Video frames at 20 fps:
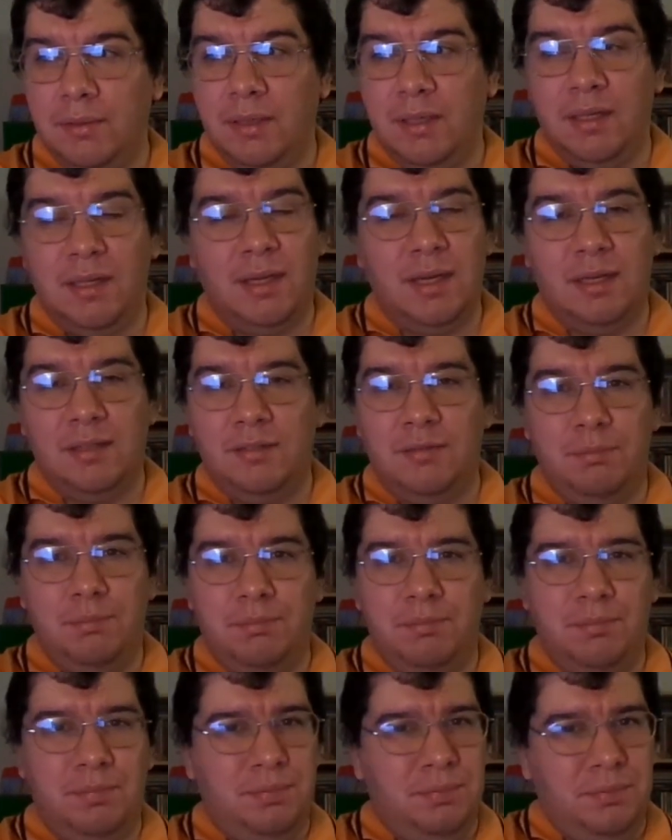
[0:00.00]
But
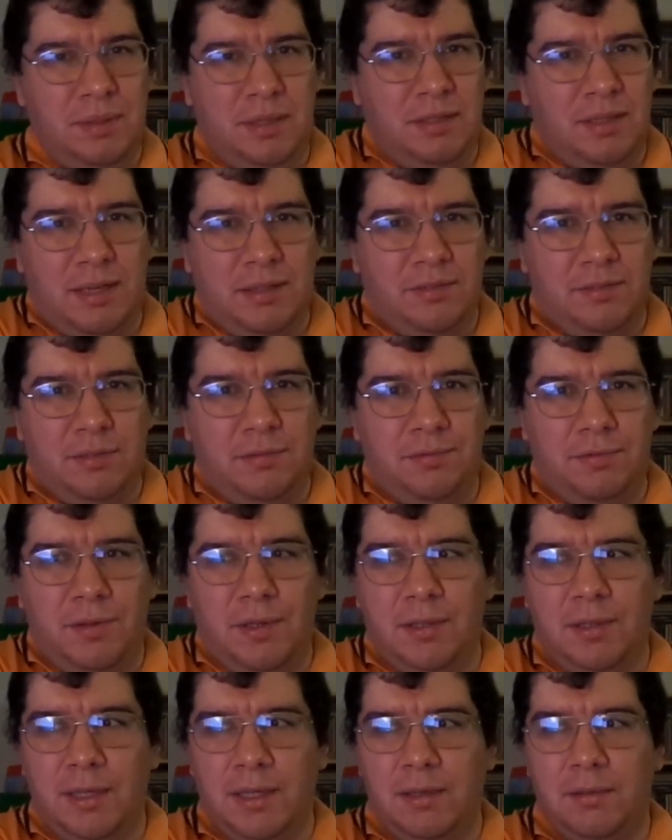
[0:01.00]
I'd actually
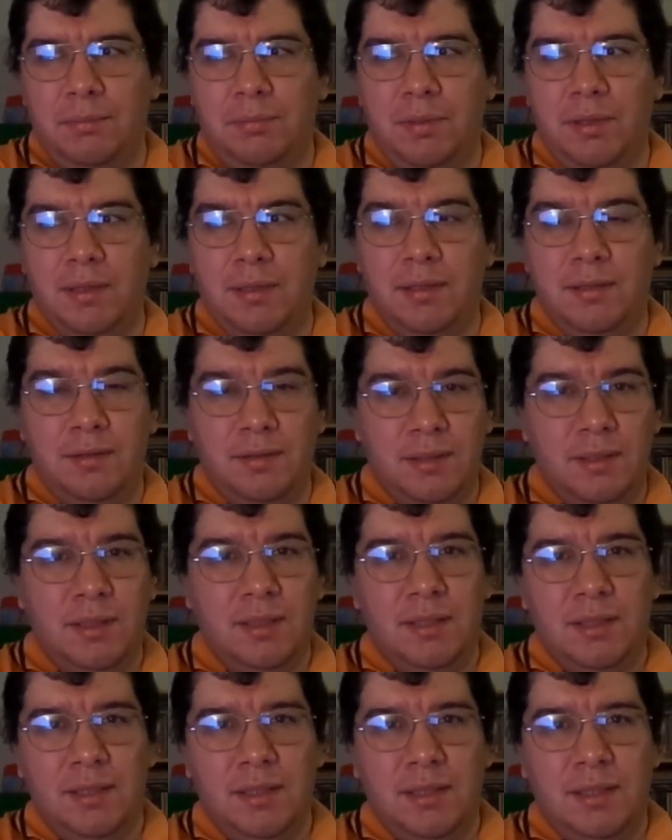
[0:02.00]
found out about it.
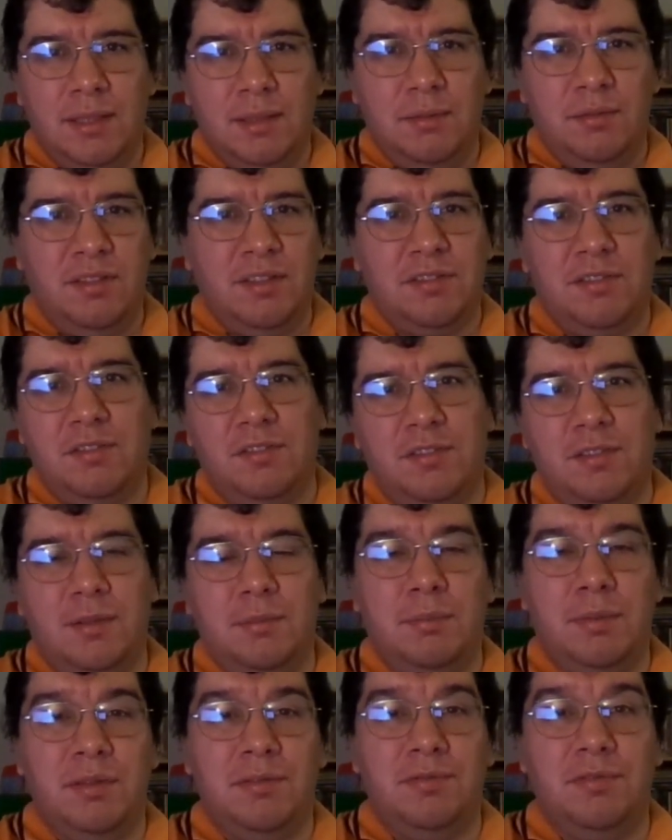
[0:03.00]
It was actually
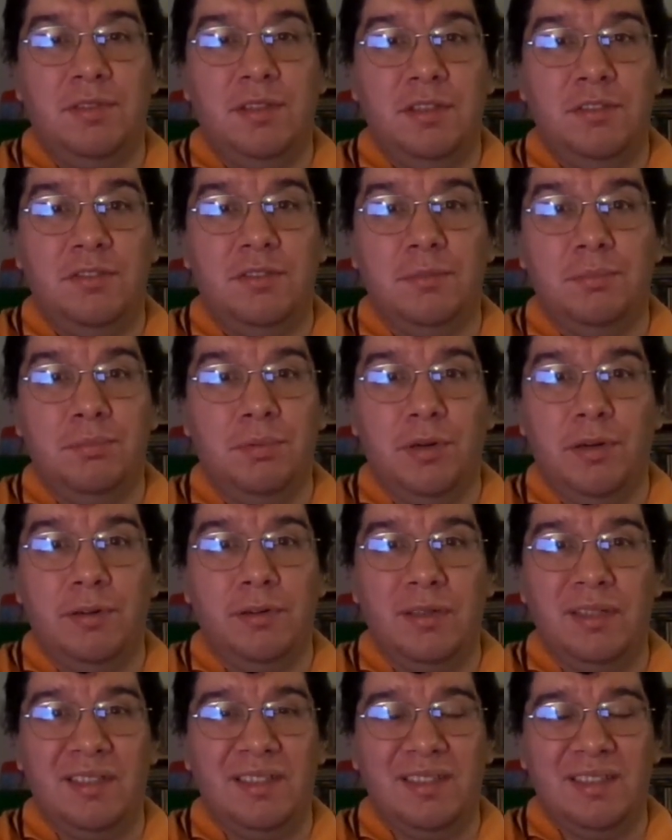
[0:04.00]
sung by Felicia
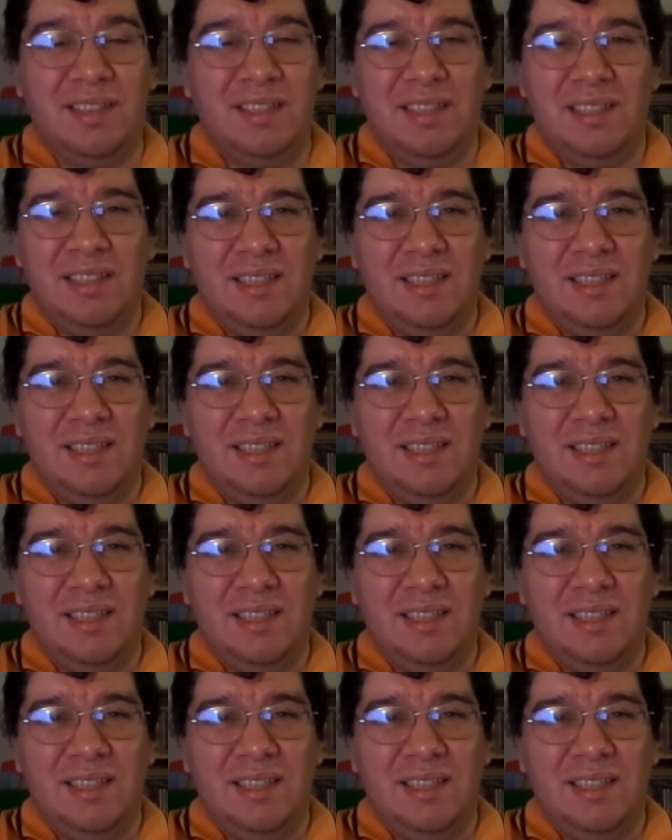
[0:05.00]
Barton.